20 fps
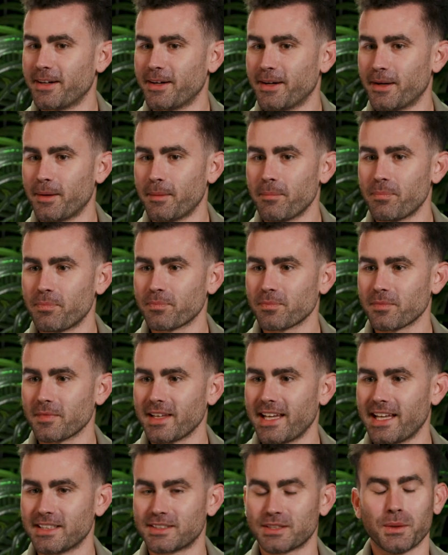
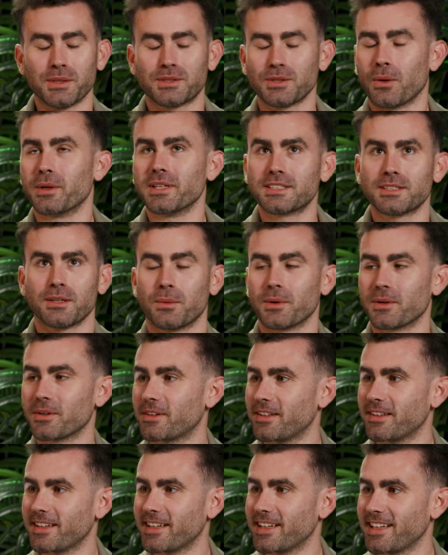And so it's always so
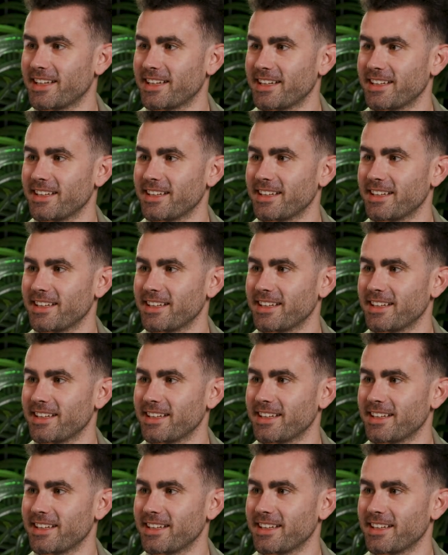worth it. Like,